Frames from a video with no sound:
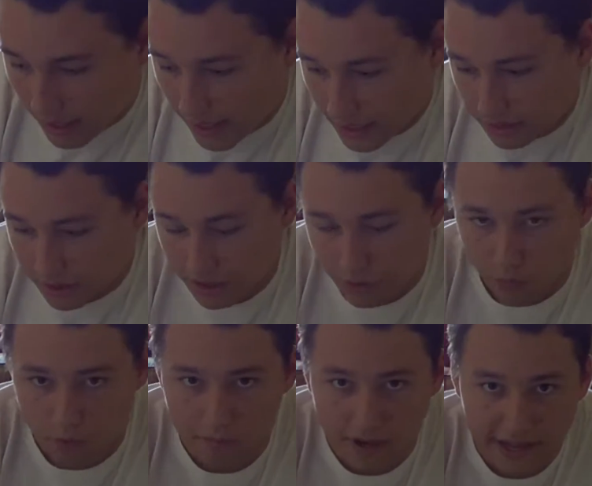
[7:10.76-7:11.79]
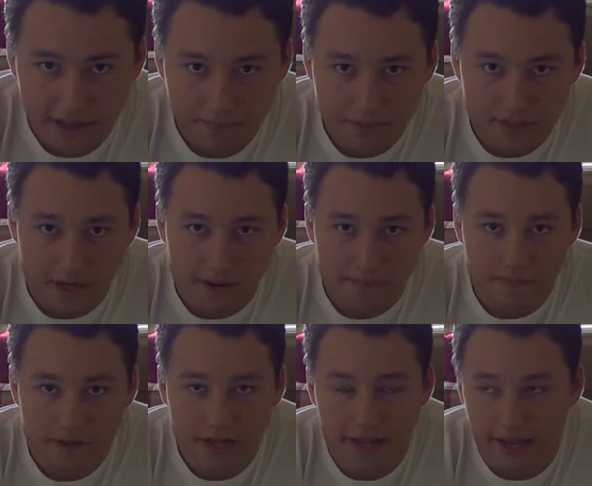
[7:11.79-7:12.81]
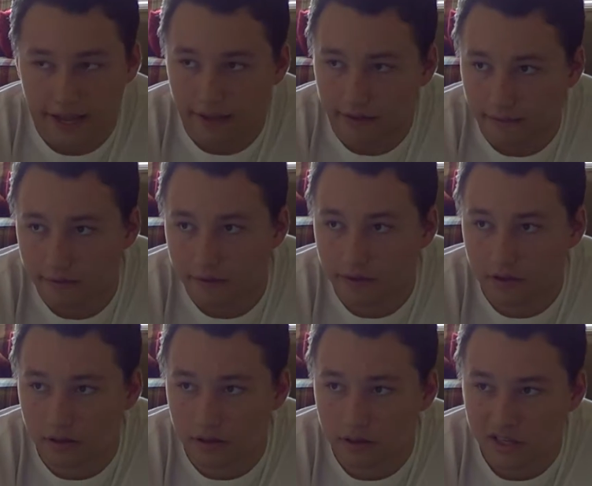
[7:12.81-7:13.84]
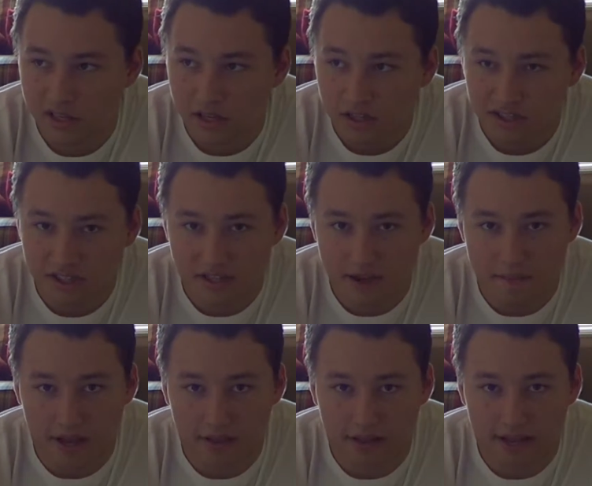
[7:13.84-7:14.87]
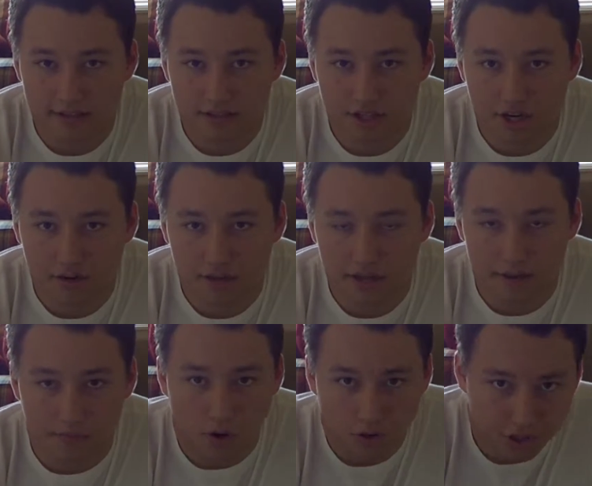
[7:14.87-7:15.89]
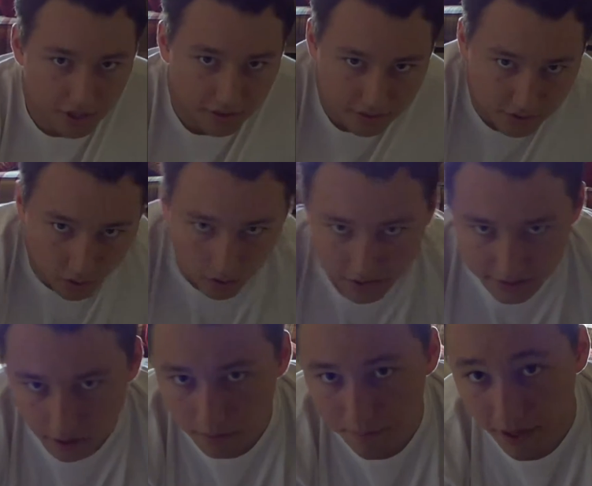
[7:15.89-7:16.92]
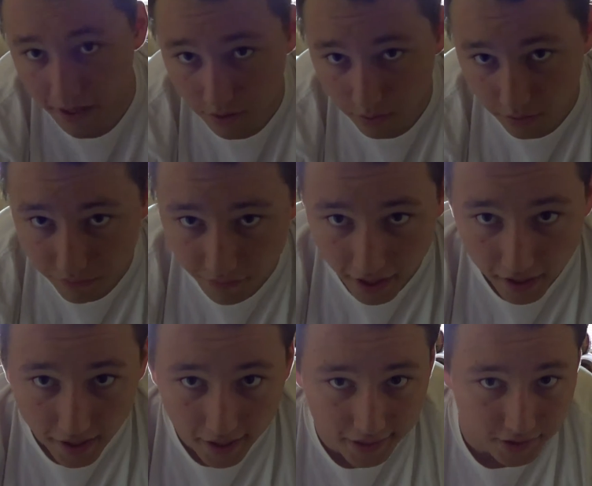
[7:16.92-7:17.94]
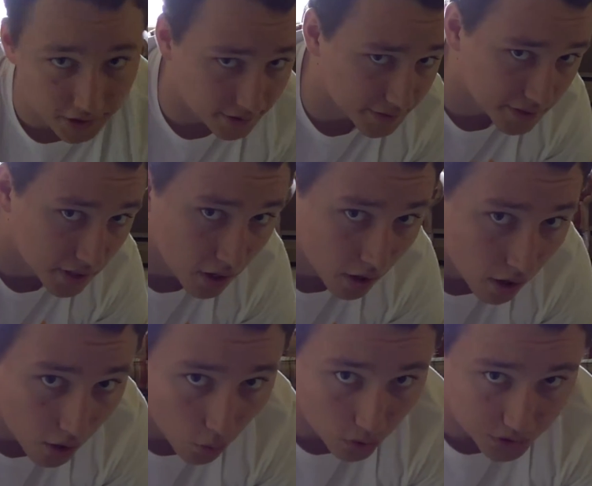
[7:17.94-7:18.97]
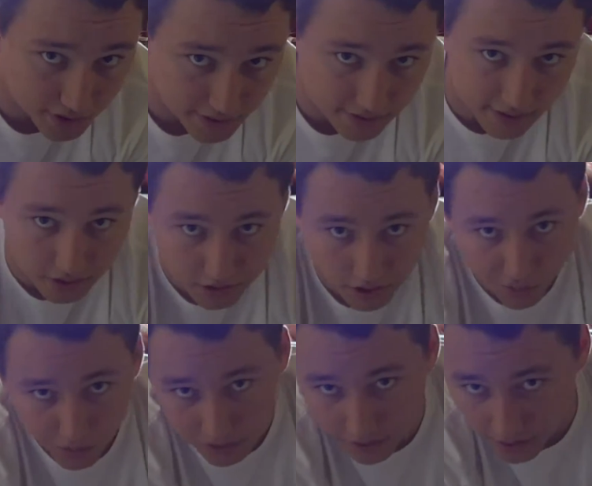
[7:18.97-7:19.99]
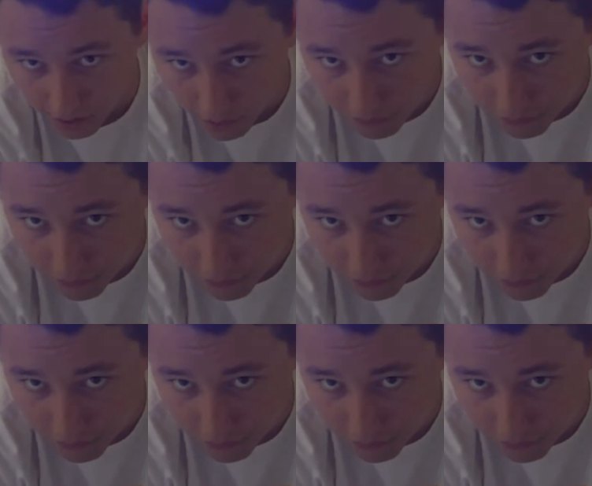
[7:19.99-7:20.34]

I usually warm my hips up and just get my legs generally in motion. So I'll start by doing fire hydrants, which is essentially when you're on all